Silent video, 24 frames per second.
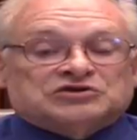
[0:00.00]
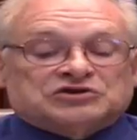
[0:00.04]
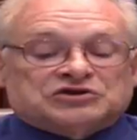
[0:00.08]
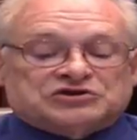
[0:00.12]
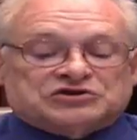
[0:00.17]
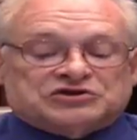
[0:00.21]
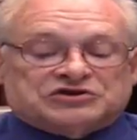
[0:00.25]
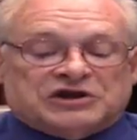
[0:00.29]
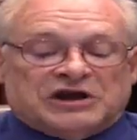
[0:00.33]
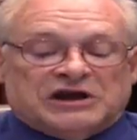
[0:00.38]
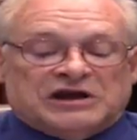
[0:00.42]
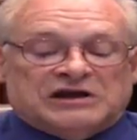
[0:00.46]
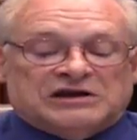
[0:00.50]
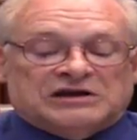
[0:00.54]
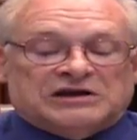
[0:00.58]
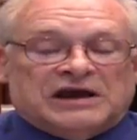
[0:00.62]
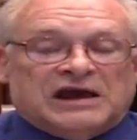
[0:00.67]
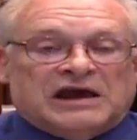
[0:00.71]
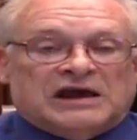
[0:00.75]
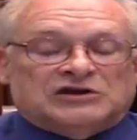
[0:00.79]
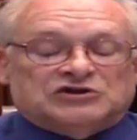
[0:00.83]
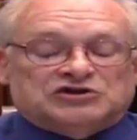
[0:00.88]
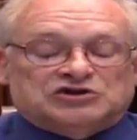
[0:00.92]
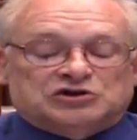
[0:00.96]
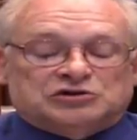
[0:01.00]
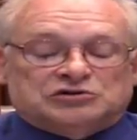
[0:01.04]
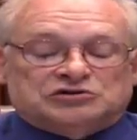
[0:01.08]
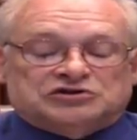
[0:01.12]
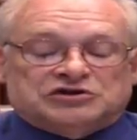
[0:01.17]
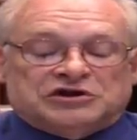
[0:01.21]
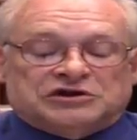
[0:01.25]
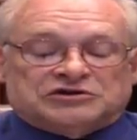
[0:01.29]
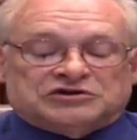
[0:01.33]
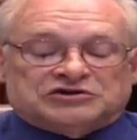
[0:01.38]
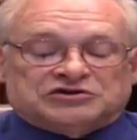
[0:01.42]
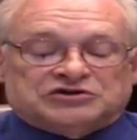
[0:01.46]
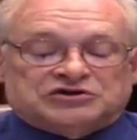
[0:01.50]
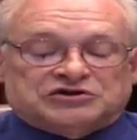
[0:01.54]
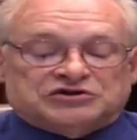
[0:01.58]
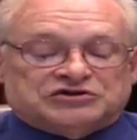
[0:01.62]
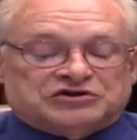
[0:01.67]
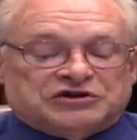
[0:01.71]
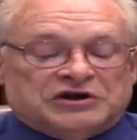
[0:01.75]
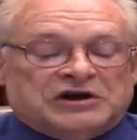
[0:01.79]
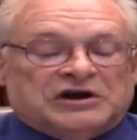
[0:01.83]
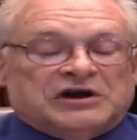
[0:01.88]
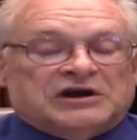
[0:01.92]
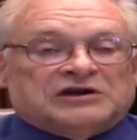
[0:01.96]
sustained
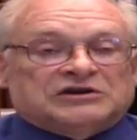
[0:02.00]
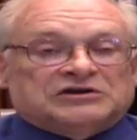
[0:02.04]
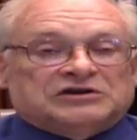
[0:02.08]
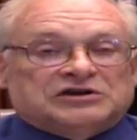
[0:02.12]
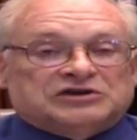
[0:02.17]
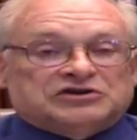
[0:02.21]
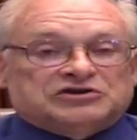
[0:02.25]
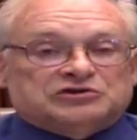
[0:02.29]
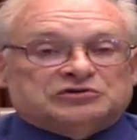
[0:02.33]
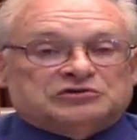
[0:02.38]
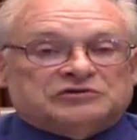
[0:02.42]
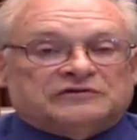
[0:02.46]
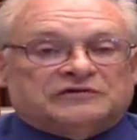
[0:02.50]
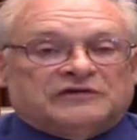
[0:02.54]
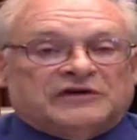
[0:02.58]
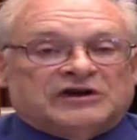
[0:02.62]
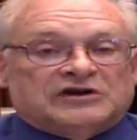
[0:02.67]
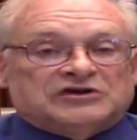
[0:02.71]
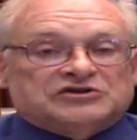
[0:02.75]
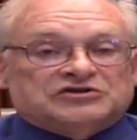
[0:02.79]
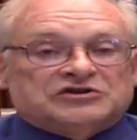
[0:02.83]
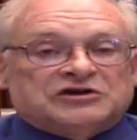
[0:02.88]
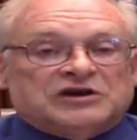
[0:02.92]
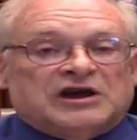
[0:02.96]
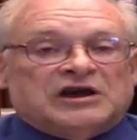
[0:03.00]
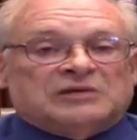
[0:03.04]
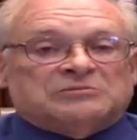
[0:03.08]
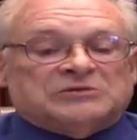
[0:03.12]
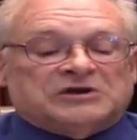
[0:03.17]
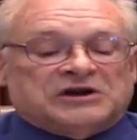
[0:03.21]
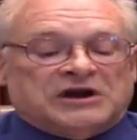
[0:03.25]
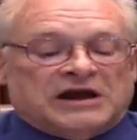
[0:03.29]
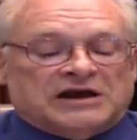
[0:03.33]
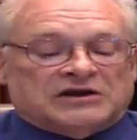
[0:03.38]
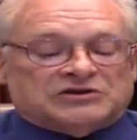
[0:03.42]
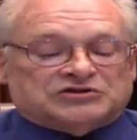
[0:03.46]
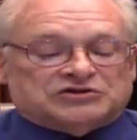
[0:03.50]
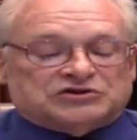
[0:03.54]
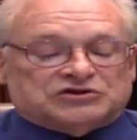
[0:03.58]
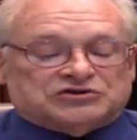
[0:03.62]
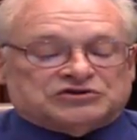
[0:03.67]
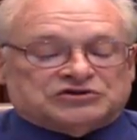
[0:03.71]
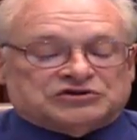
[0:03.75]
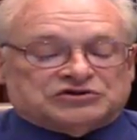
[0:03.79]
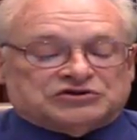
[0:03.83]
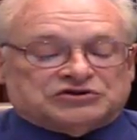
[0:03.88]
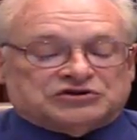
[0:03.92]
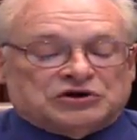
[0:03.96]
angiogenesis, tissue invasion, and
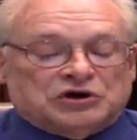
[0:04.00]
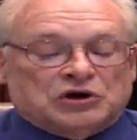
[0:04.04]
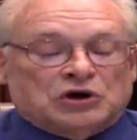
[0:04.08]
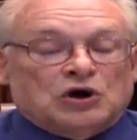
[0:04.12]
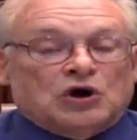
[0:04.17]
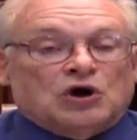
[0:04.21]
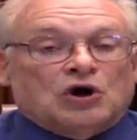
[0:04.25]
metastasis.